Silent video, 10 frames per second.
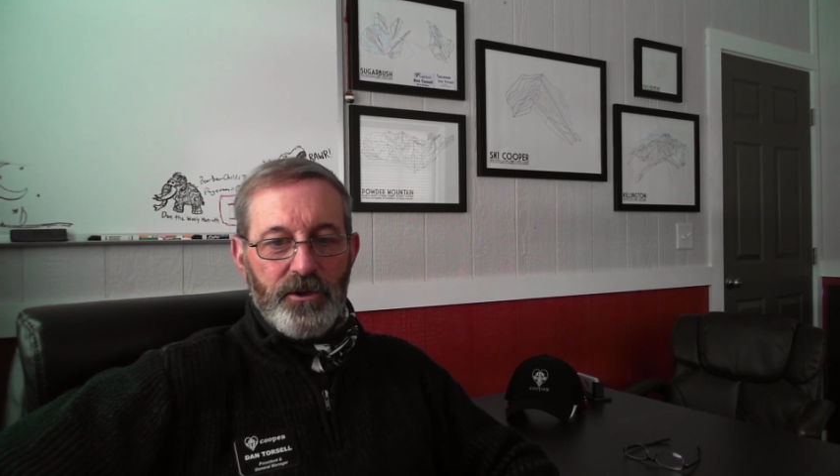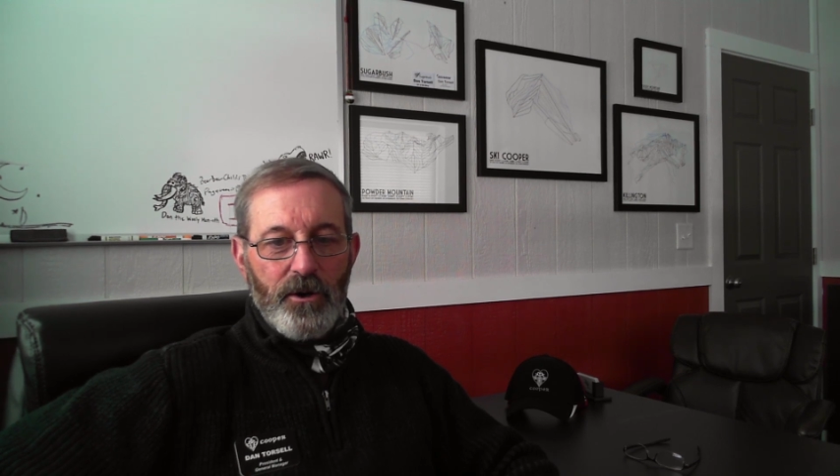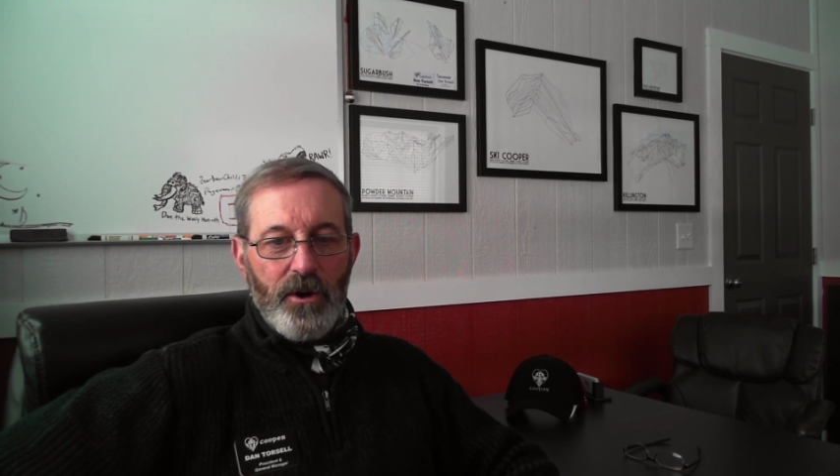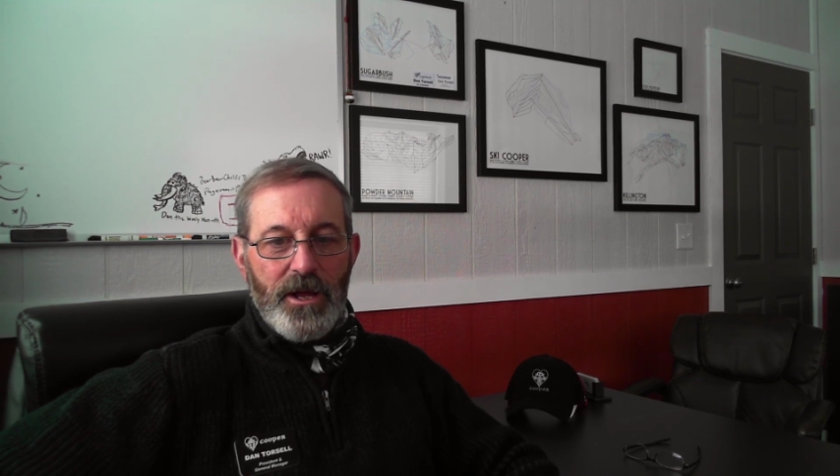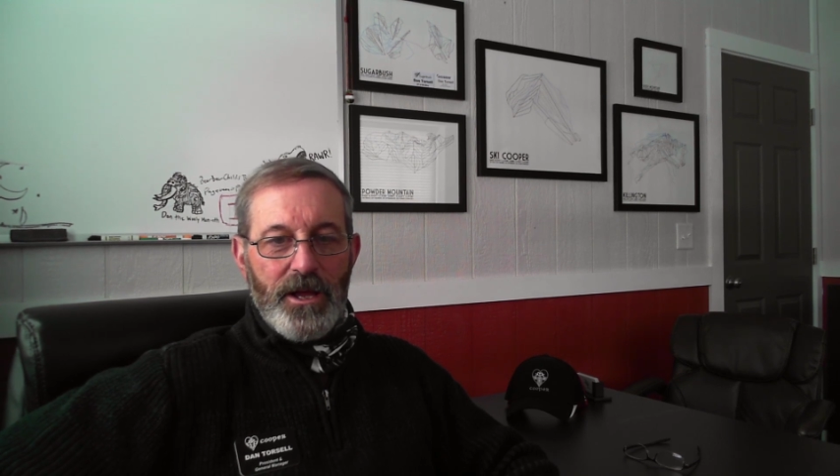
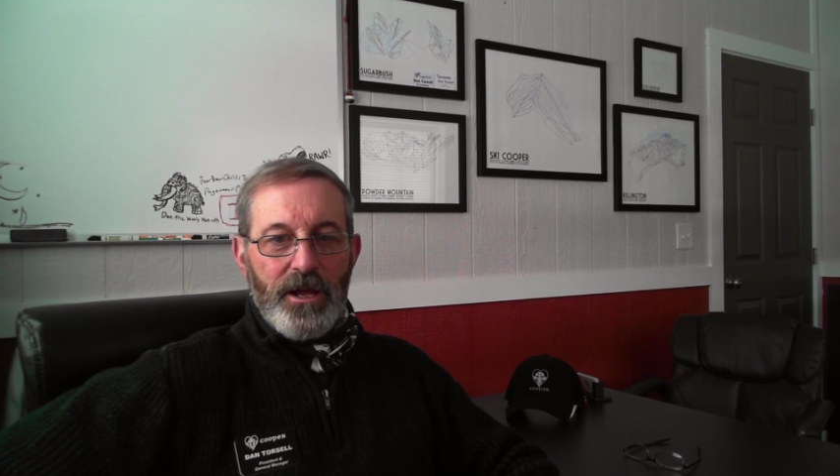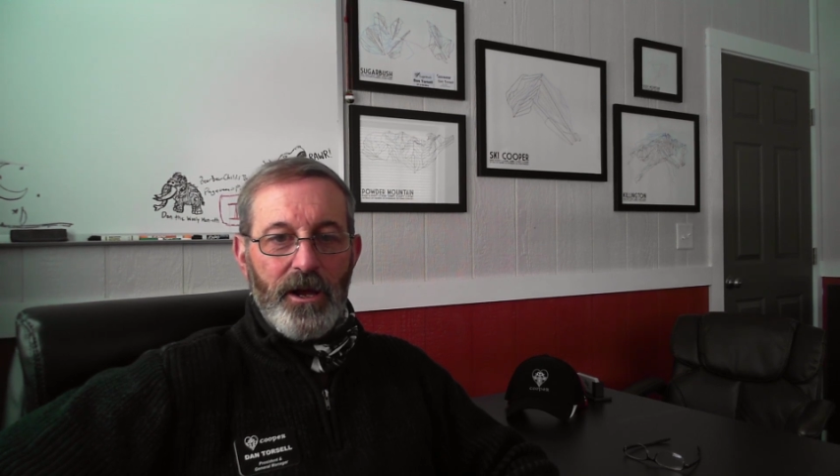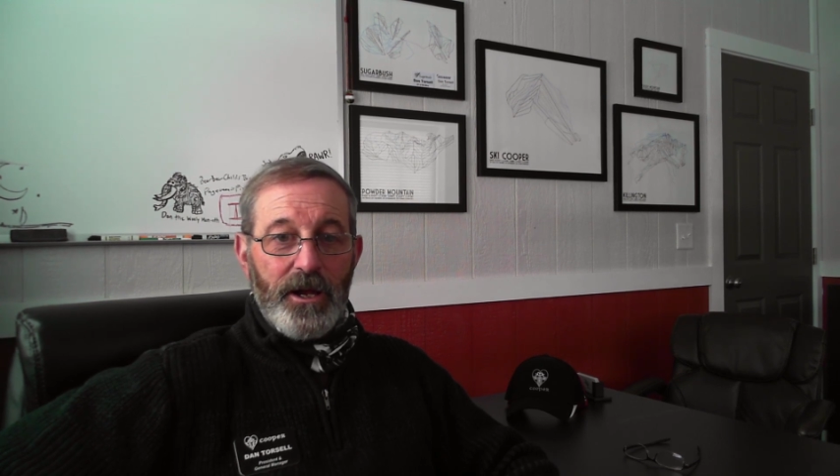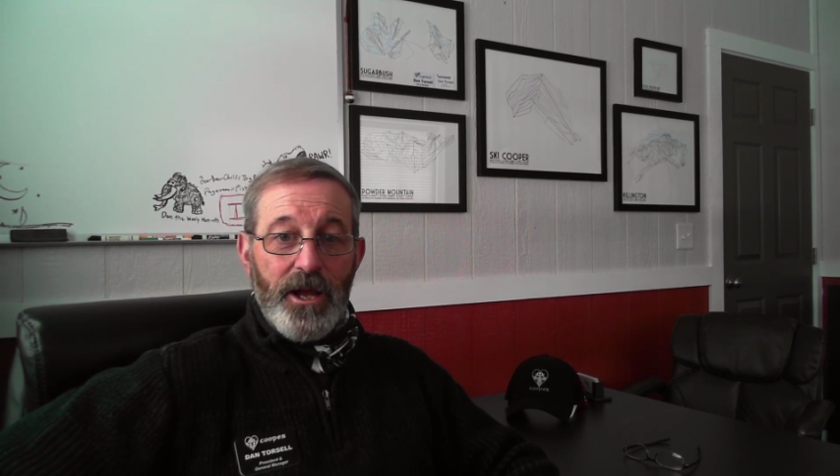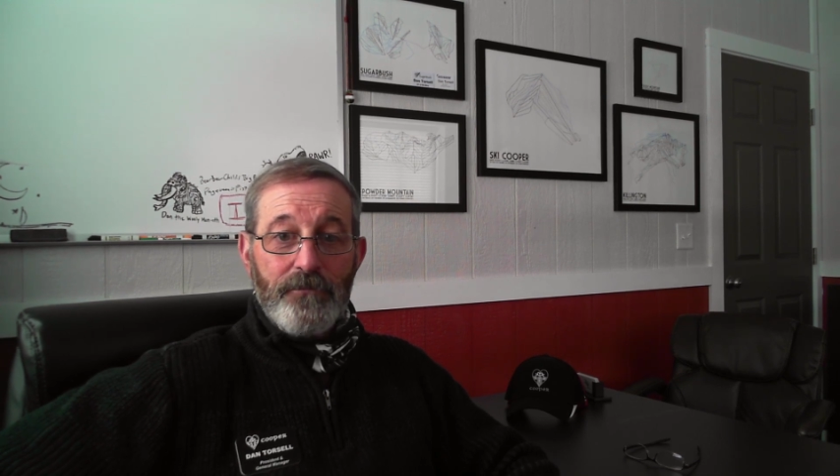So
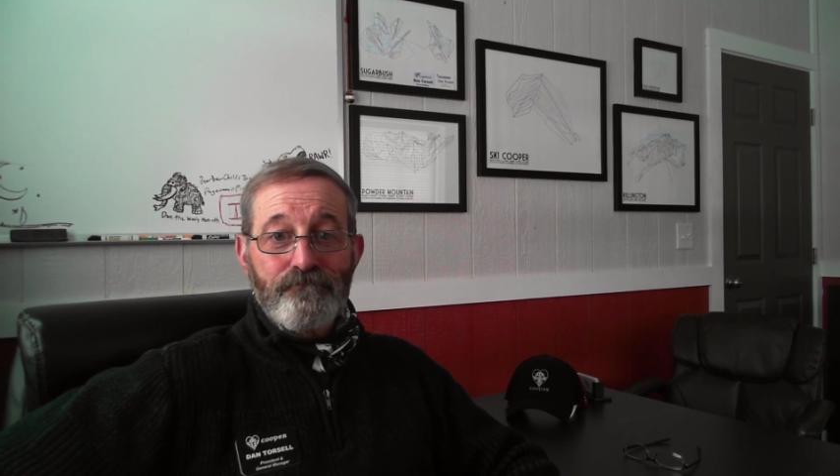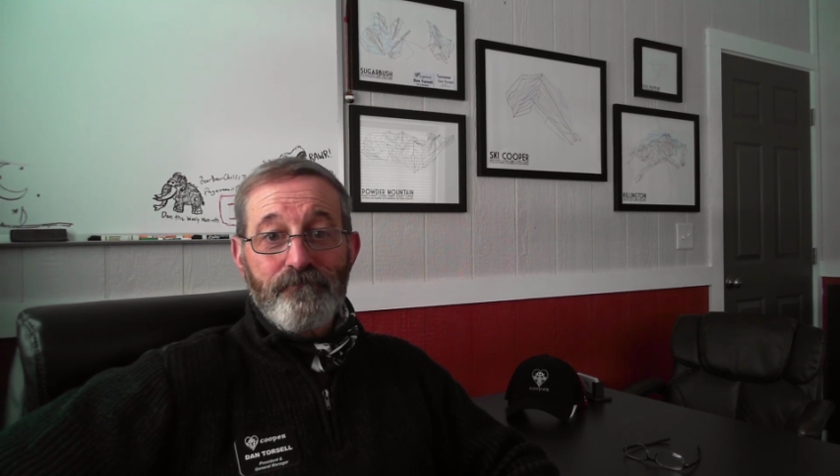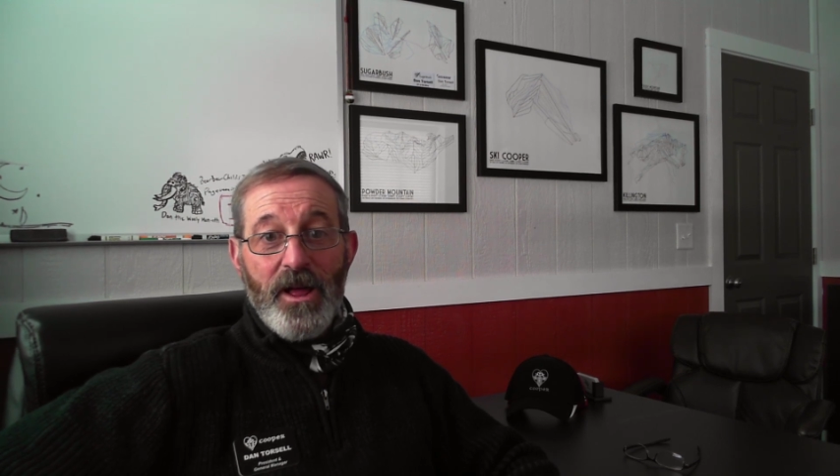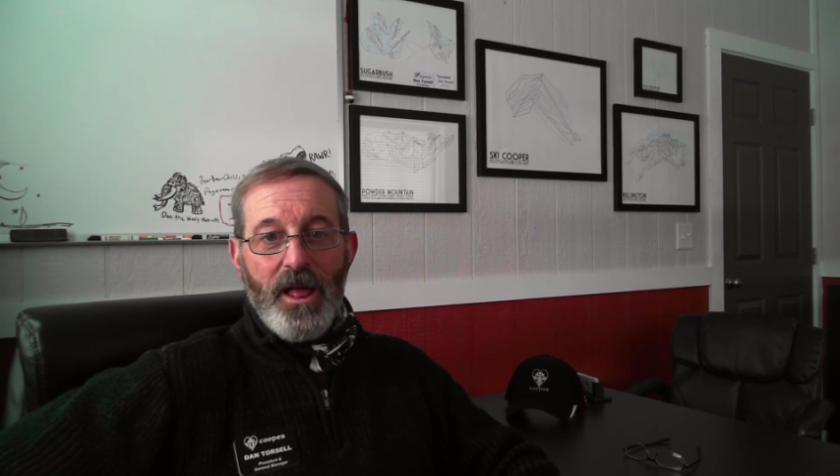again,